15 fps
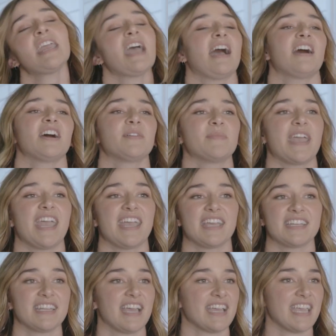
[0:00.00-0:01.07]

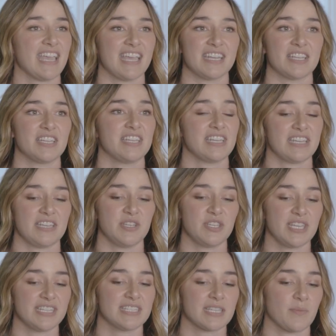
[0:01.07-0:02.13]
And again, you
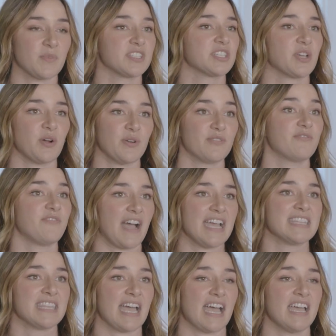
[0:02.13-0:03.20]
need someone to go and
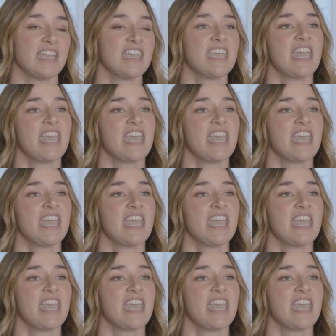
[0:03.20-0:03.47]
find that.